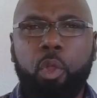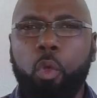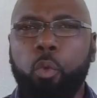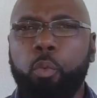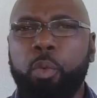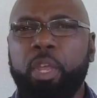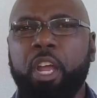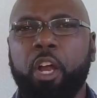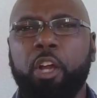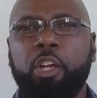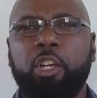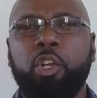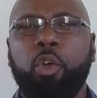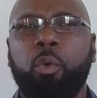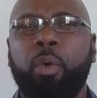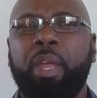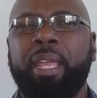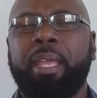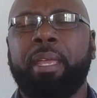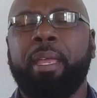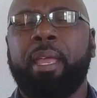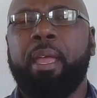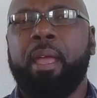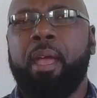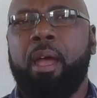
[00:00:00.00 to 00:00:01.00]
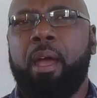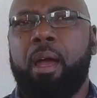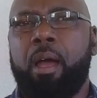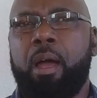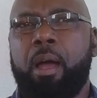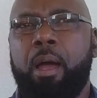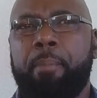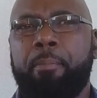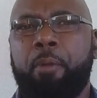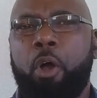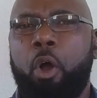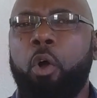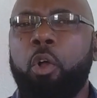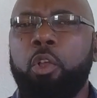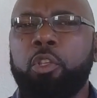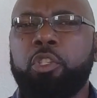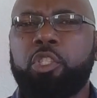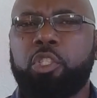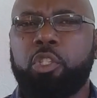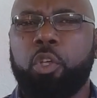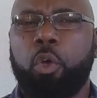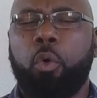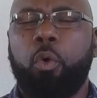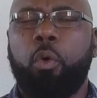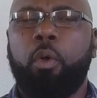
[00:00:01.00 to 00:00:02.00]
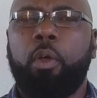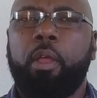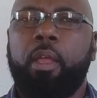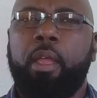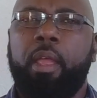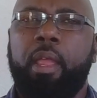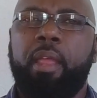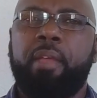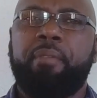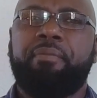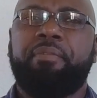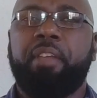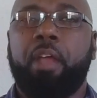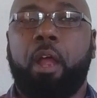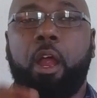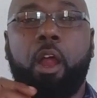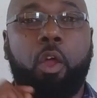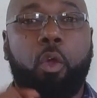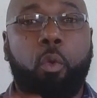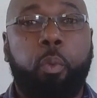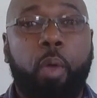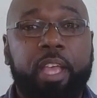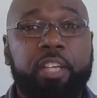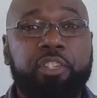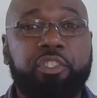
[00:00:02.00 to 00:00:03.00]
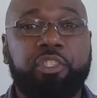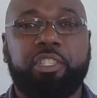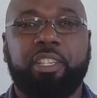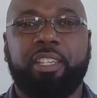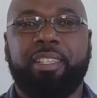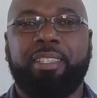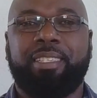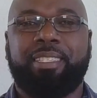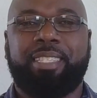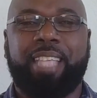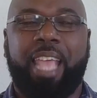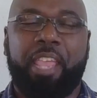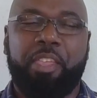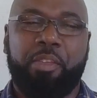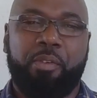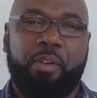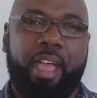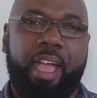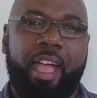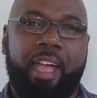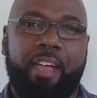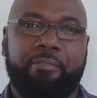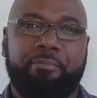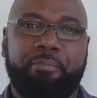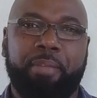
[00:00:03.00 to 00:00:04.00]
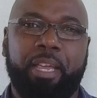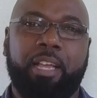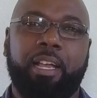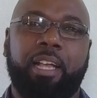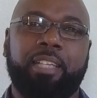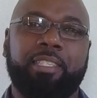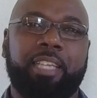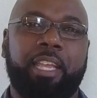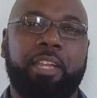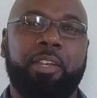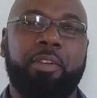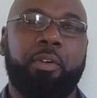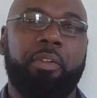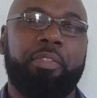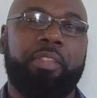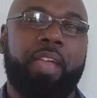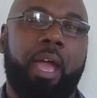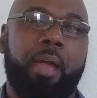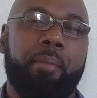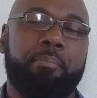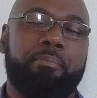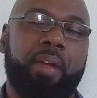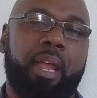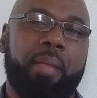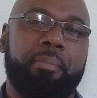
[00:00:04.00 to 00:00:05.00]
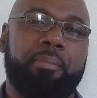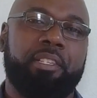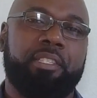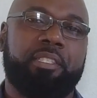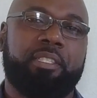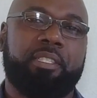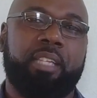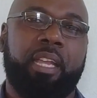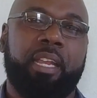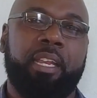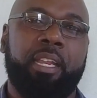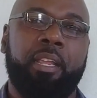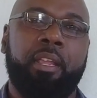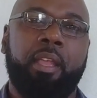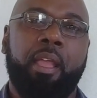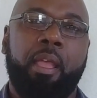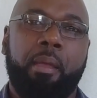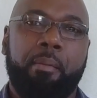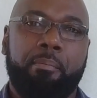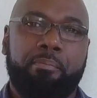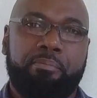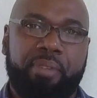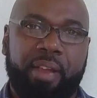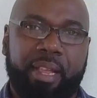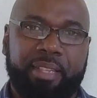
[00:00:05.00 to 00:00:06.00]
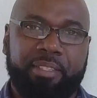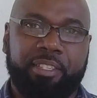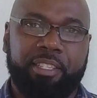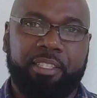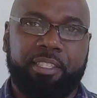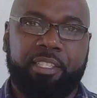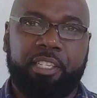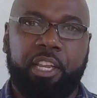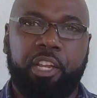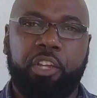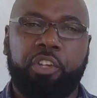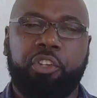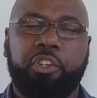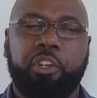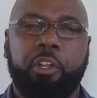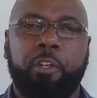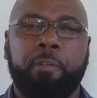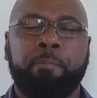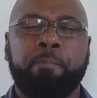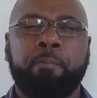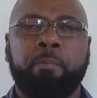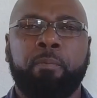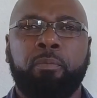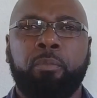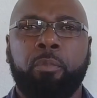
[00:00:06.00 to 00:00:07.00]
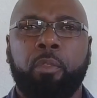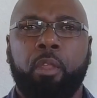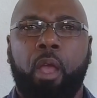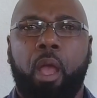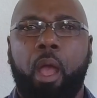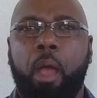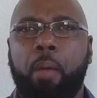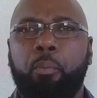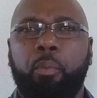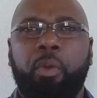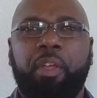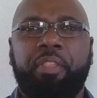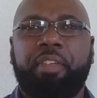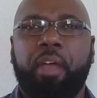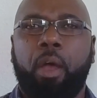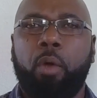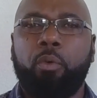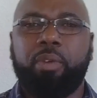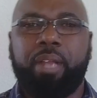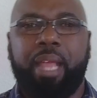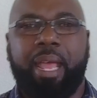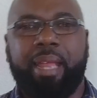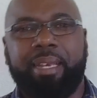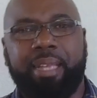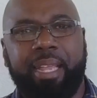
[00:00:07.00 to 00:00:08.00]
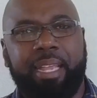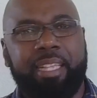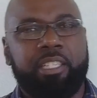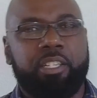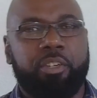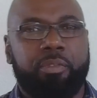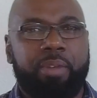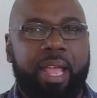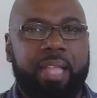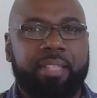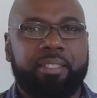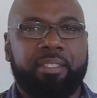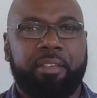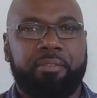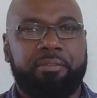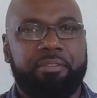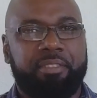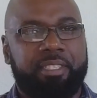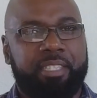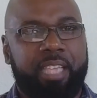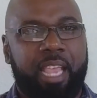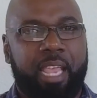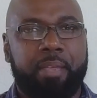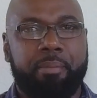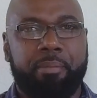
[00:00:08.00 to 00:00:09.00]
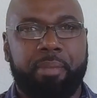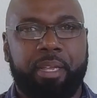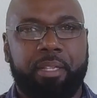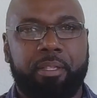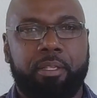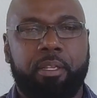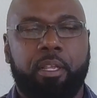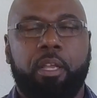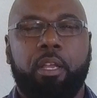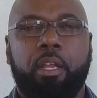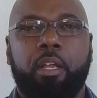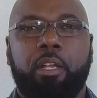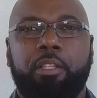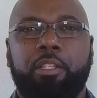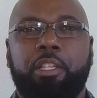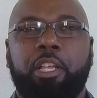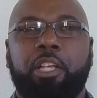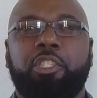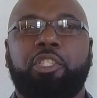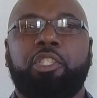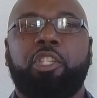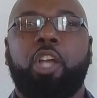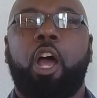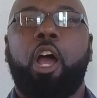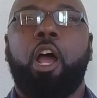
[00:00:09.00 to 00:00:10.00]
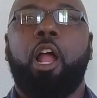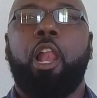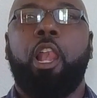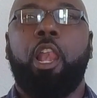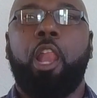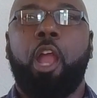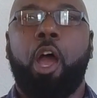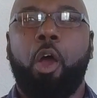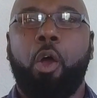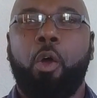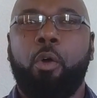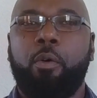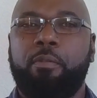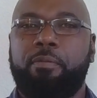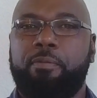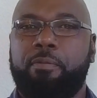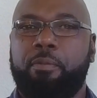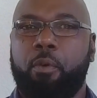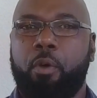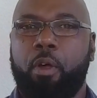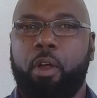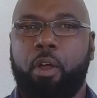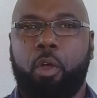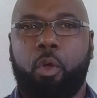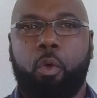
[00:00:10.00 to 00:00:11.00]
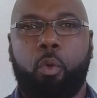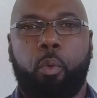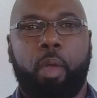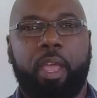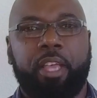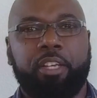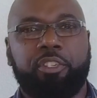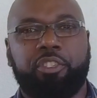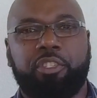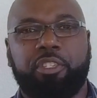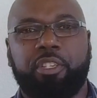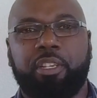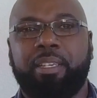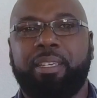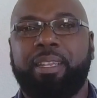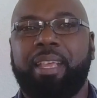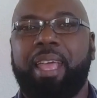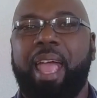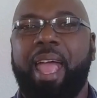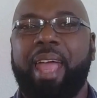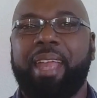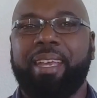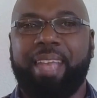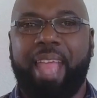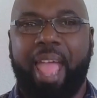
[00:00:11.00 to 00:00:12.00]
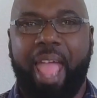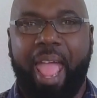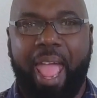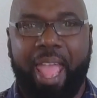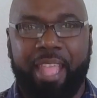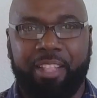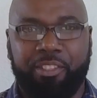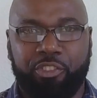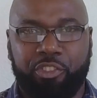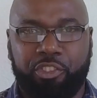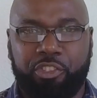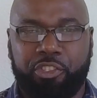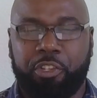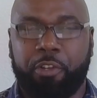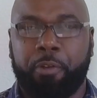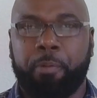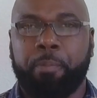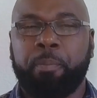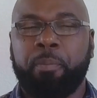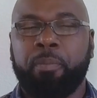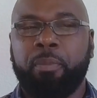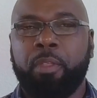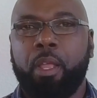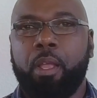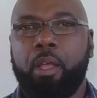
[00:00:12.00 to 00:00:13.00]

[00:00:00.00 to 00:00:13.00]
we are doing. Also, if there are questions that you have, because I know that a Bible study presentation without an interactive segment does not allow for question and answer,